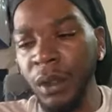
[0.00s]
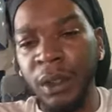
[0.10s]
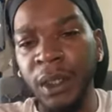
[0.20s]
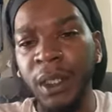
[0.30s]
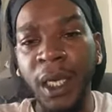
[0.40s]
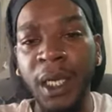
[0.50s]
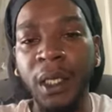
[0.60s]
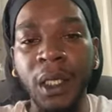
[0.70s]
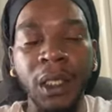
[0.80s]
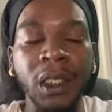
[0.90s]
than not
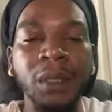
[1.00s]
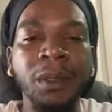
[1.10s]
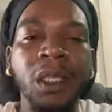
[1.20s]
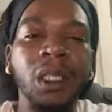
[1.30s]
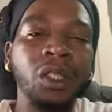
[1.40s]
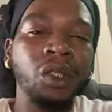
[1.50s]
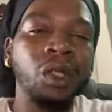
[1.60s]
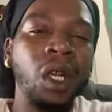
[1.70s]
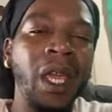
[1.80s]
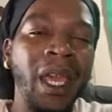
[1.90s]
is because you're
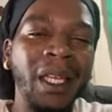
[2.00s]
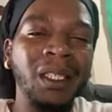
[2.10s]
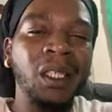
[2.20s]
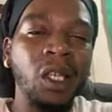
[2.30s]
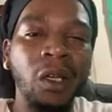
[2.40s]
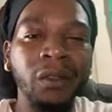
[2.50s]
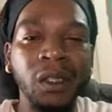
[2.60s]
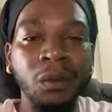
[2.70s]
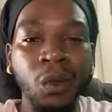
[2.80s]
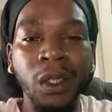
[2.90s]
acting off
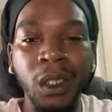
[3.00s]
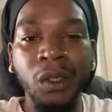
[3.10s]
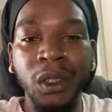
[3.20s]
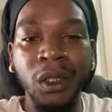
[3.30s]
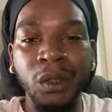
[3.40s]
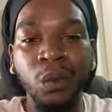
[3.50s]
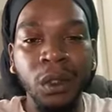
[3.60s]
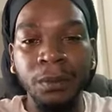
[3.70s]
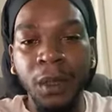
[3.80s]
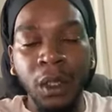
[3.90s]
someone else's
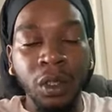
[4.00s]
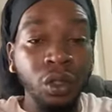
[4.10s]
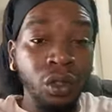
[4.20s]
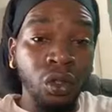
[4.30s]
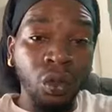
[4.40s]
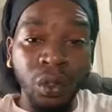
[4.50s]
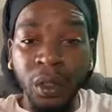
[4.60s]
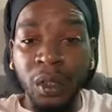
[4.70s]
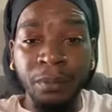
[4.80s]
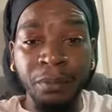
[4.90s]
whim. You're doing
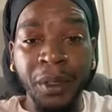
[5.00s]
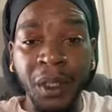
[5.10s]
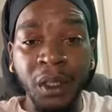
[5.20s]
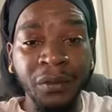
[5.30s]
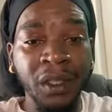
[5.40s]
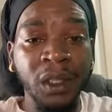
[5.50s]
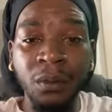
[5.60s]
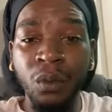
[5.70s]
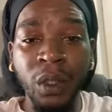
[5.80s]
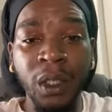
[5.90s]
the bid of
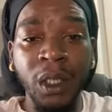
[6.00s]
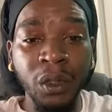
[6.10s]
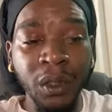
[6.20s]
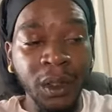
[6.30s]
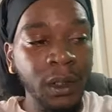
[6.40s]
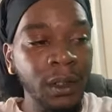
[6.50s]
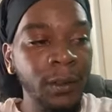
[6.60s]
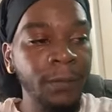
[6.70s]
someone else's